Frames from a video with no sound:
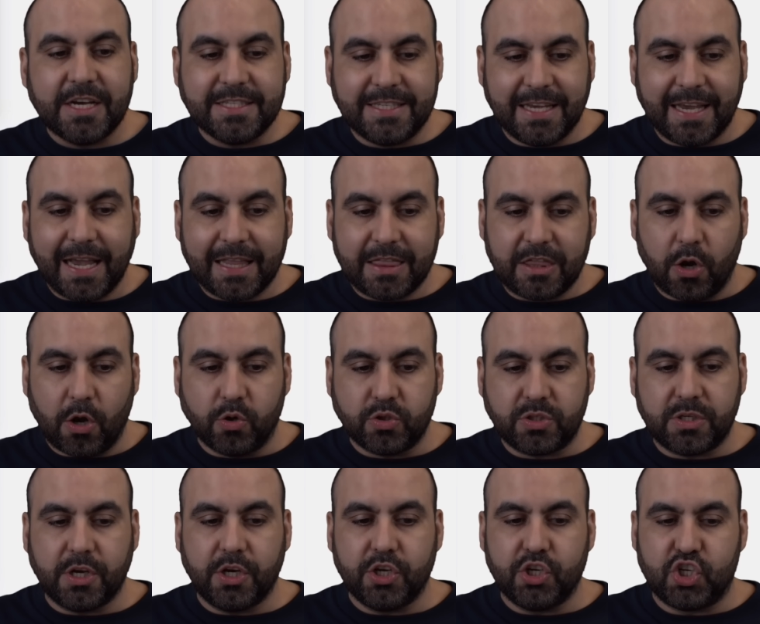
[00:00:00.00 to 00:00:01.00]
To get
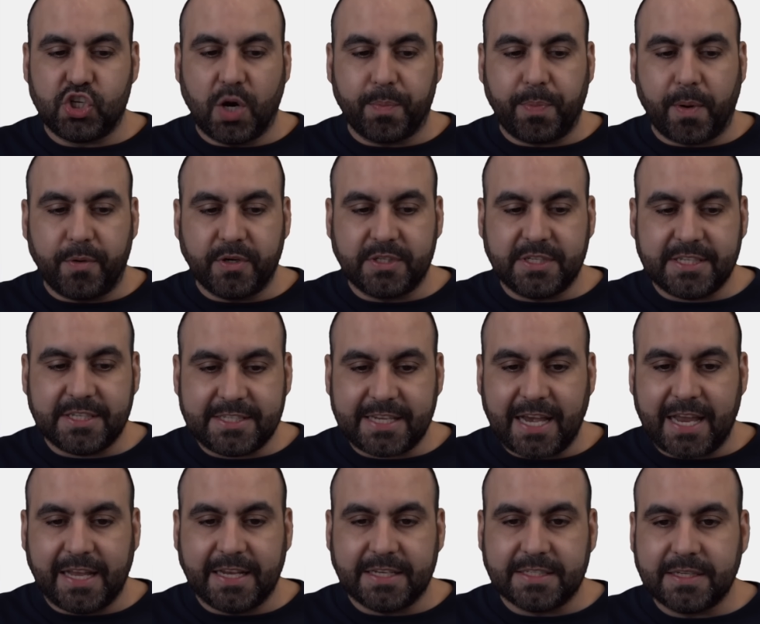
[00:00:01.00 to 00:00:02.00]
those, jump over to
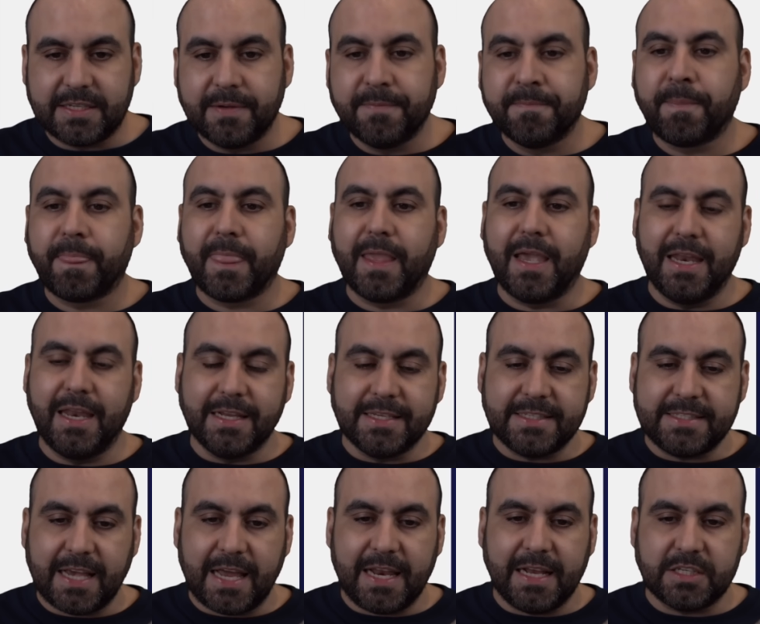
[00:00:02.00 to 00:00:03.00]
settings, and in
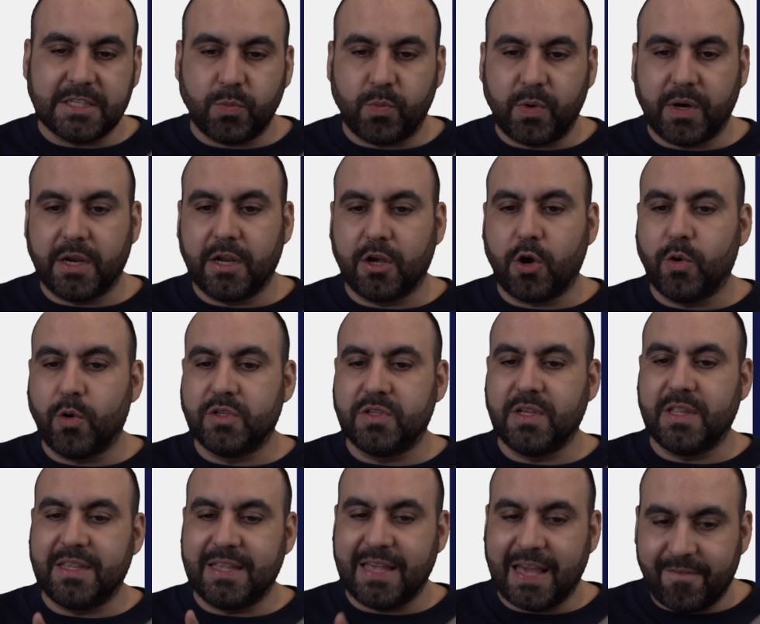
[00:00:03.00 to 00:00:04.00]
settings we're going to go
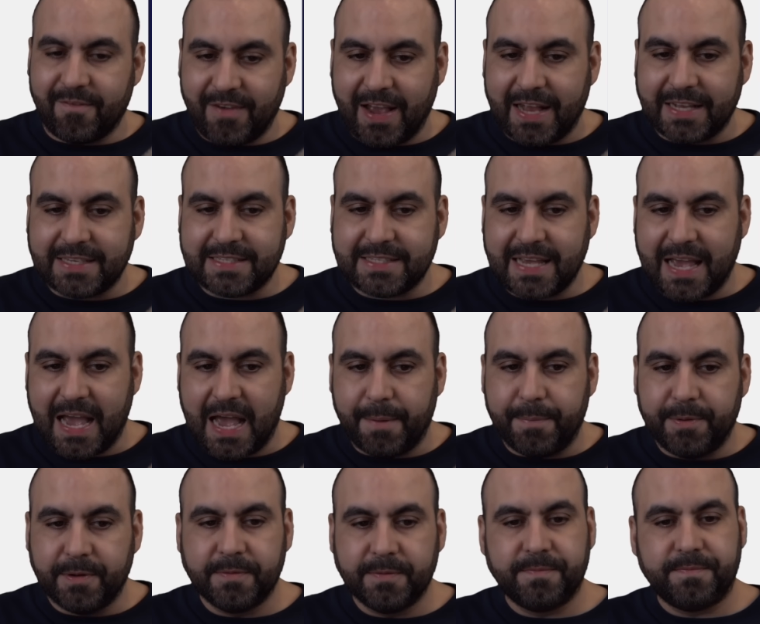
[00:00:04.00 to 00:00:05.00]
into the advanced
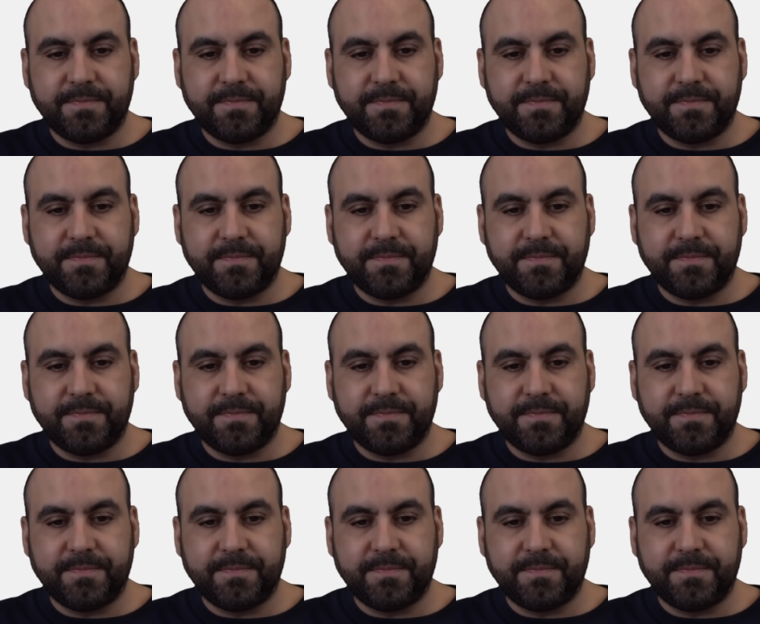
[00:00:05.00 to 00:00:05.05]
tab,